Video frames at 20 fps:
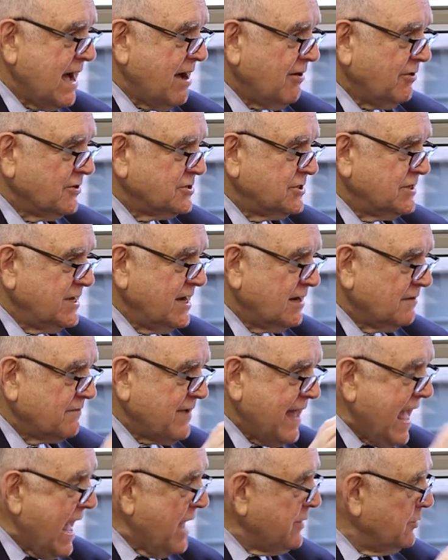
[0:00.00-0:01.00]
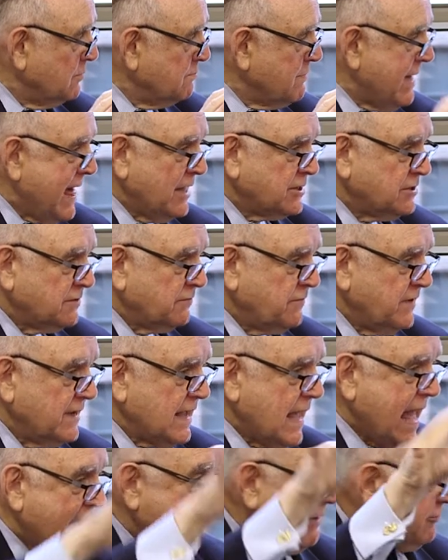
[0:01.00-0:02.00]
a year of annual management
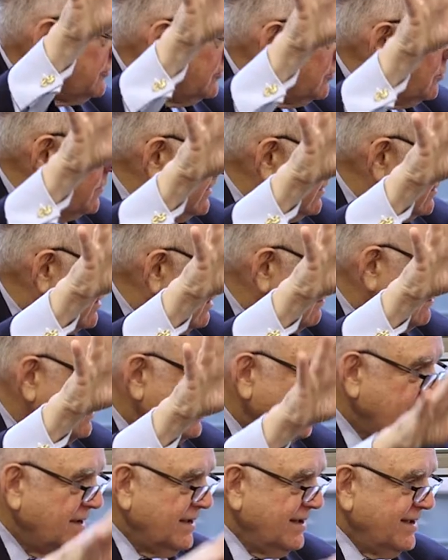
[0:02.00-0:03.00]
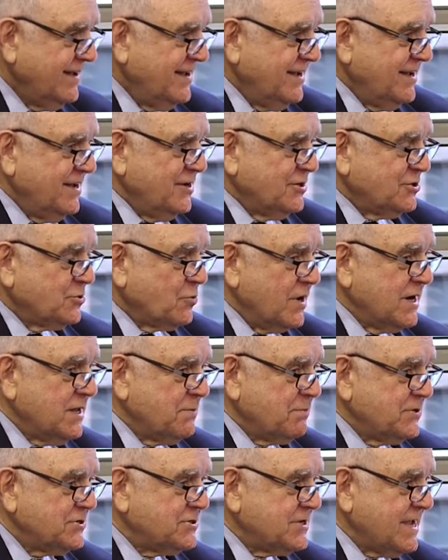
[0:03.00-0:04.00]
fee out the window.
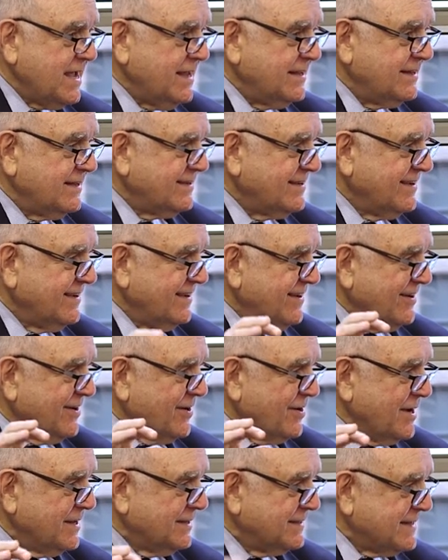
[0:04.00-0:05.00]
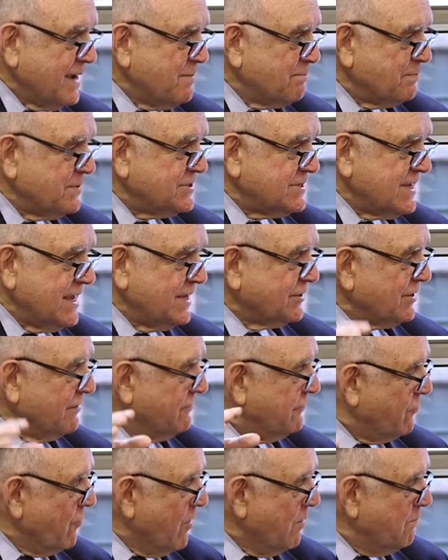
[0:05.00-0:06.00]
20% on 10%
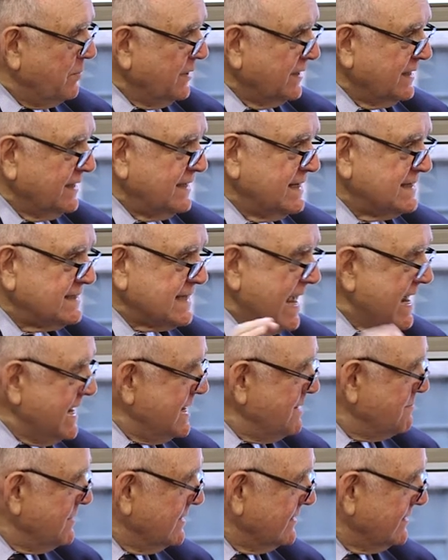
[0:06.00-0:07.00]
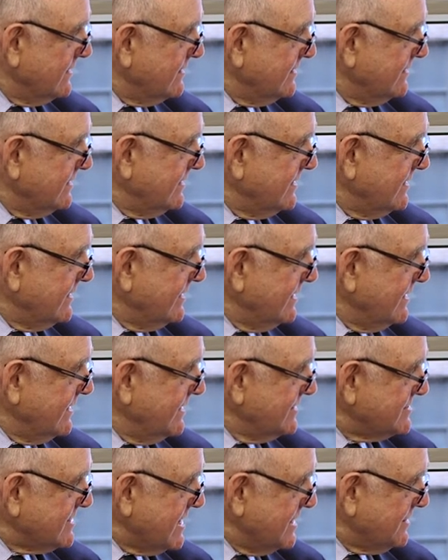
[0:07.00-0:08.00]
of 4 billion is 80 million
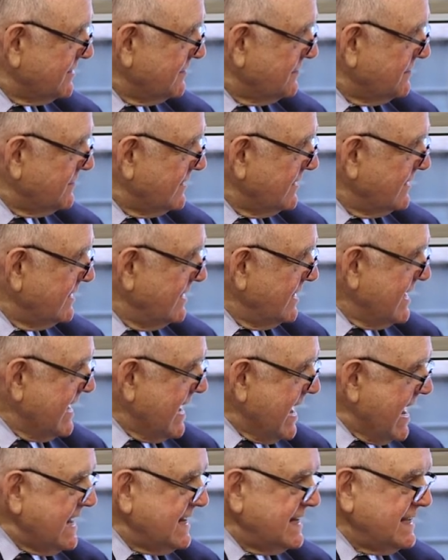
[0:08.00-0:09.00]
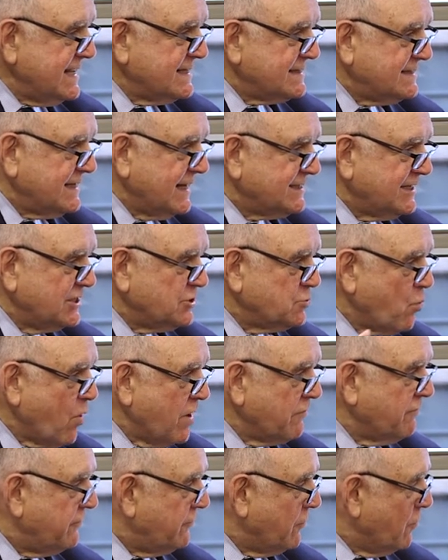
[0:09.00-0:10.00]
incentive fee. 80 and 60 is
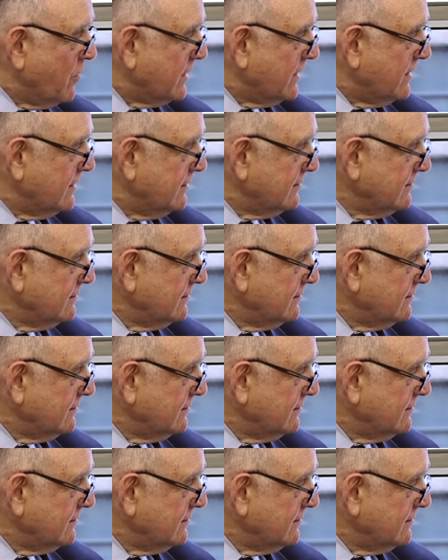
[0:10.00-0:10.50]
140.